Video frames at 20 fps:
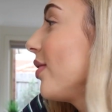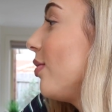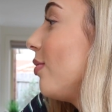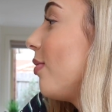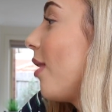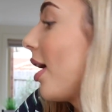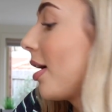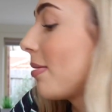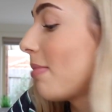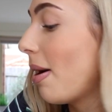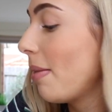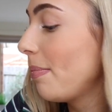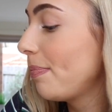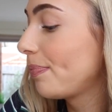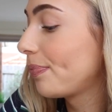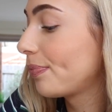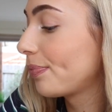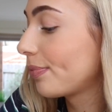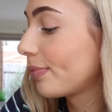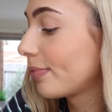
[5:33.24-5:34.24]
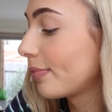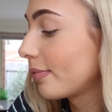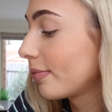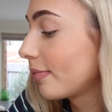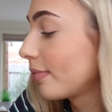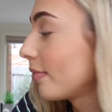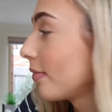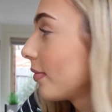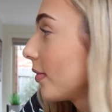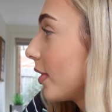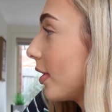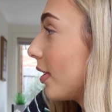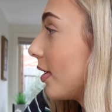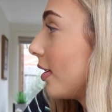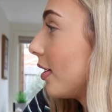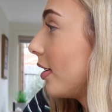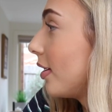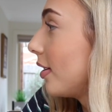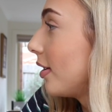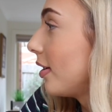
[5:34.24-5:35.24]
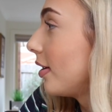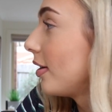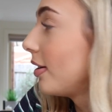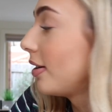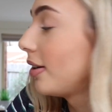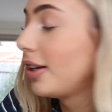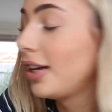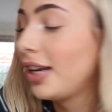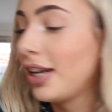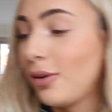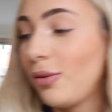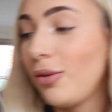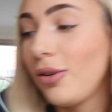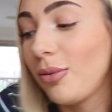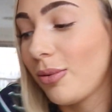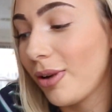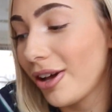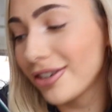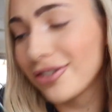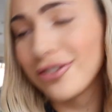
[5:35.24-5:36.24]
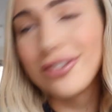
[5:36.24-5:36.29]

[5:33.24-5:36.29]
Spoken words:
it will work, Mum? Sure. Well, it worked